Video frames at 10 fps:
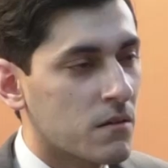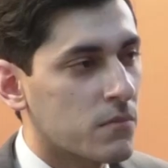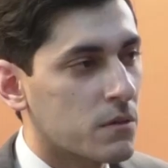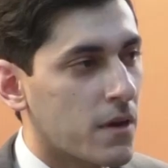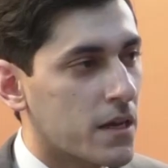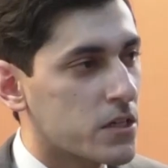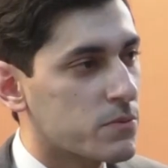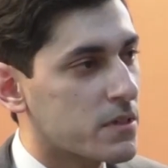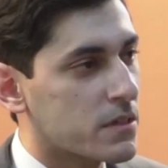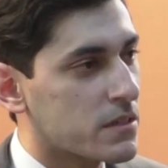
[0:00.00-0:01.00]
But
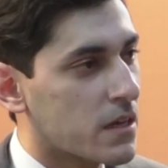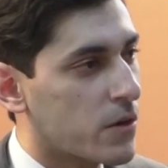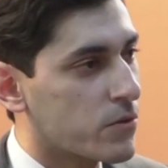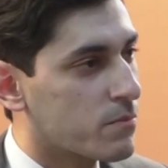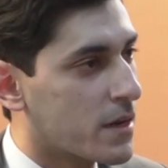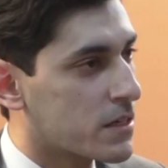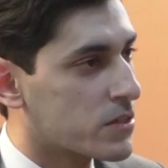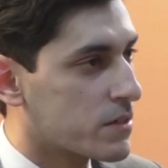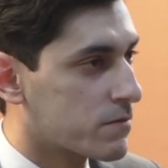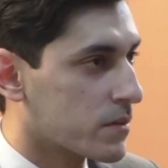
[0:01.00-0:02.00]
management is how you manage
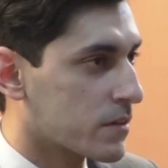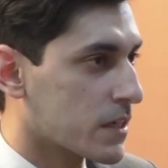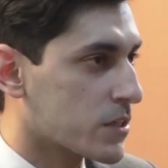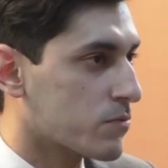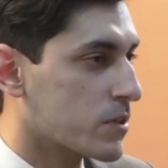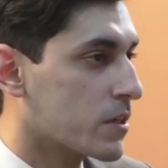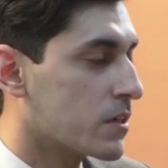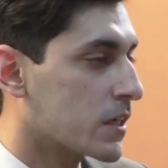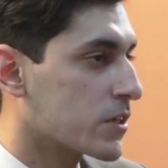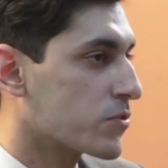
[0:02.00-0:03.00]
different things with
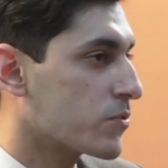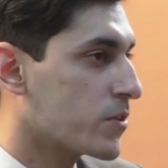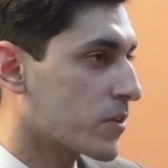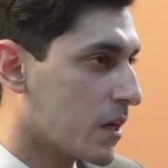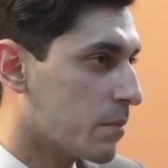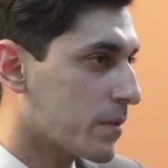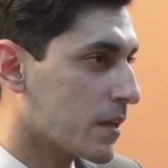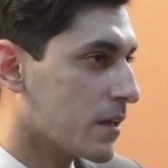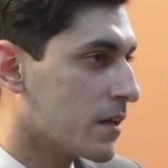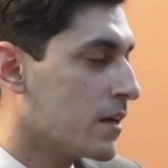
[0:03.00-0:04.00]
regards to your
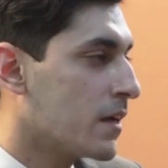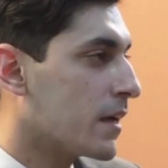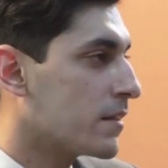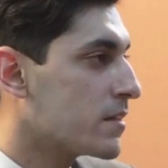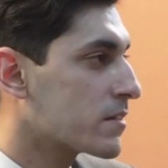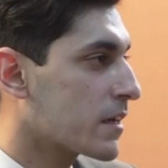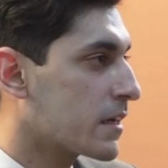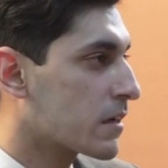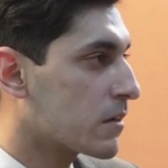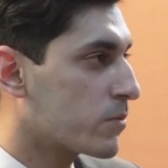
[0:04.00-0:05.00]
company. And this can
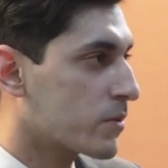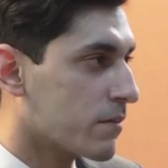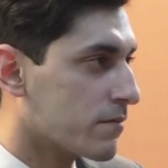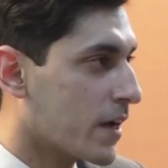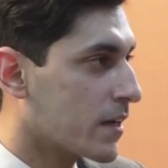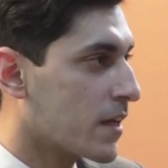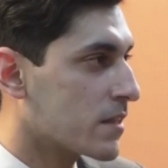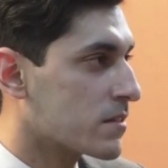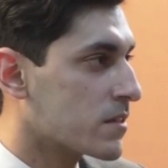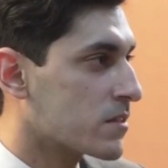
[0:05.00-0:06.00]
include the
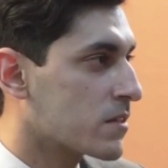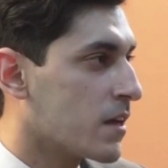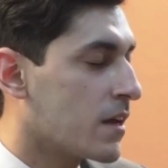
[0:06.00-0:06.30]
finances